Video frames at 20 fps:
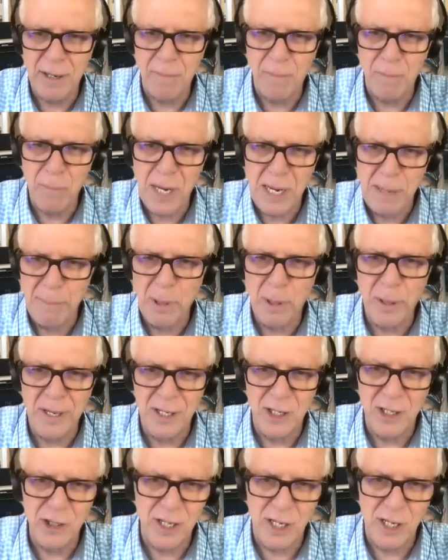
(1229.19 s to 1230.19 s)
and people
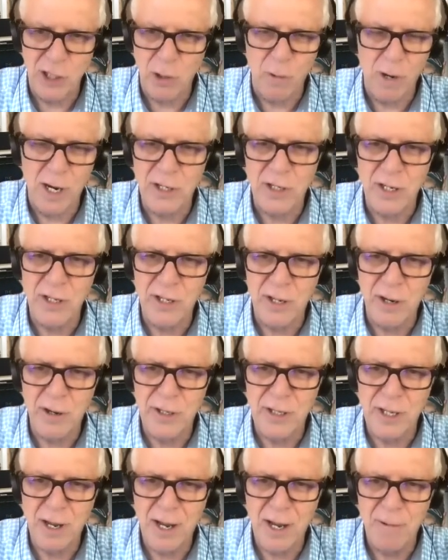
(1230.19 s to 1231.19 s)
and situations that
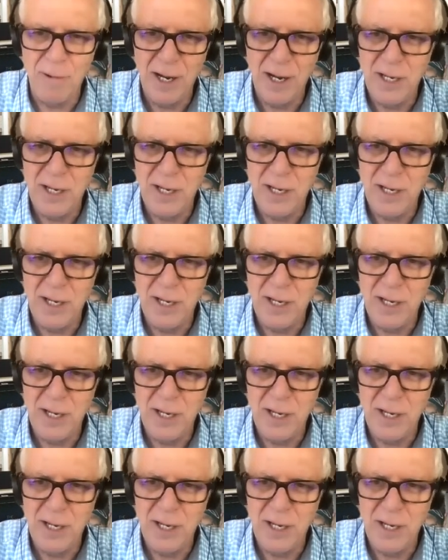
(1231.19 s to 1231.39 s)
are sideways.